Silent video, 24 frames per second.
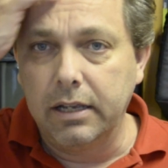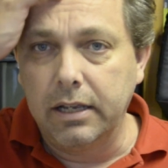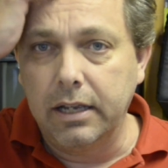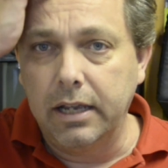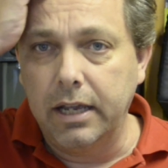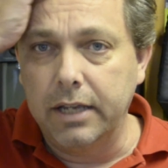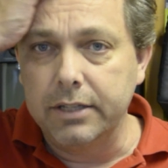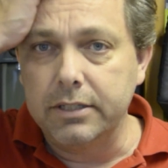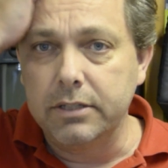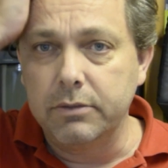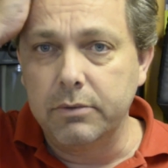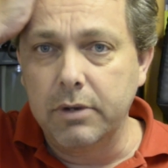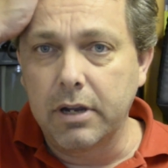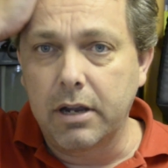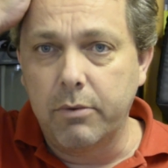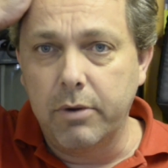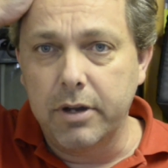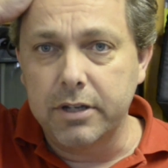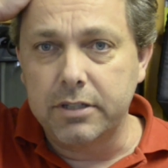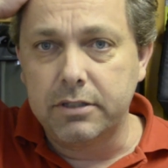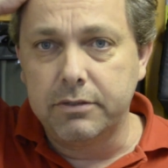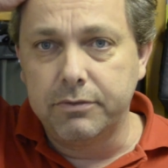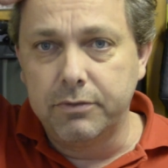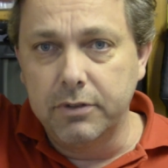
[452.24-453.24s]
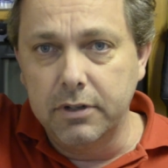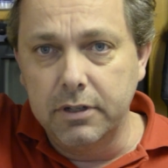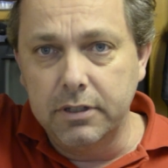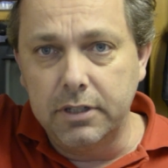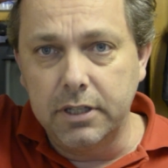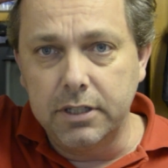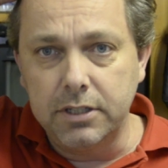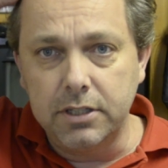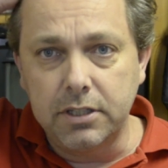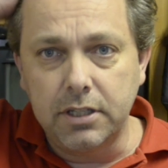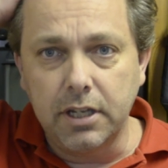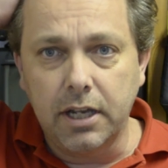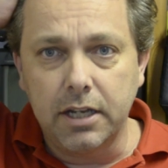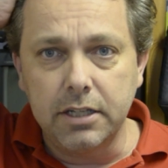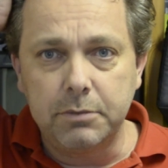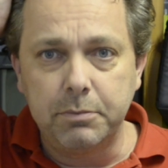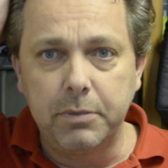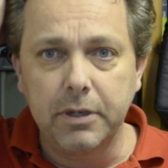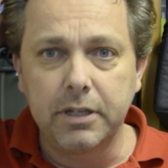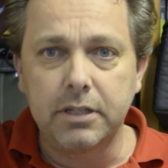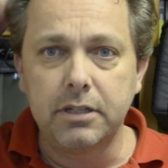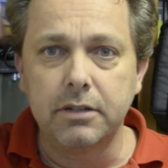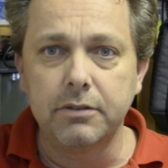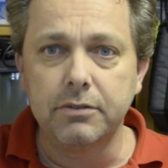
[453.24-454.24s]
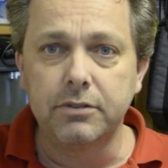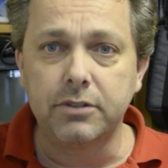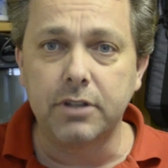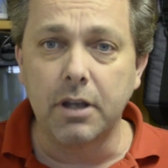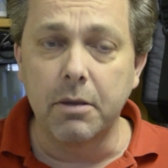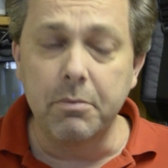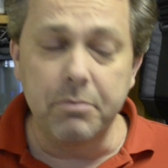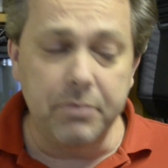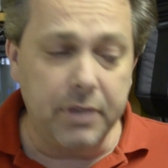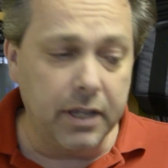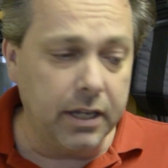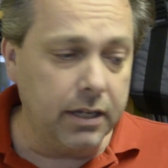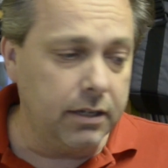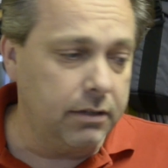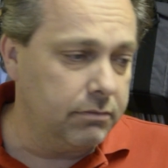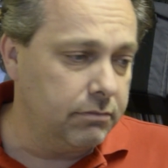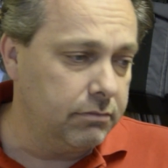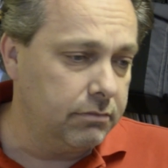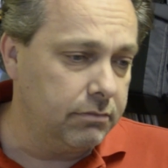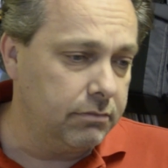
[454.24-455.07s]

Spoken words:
has a request for a digitized picture of something,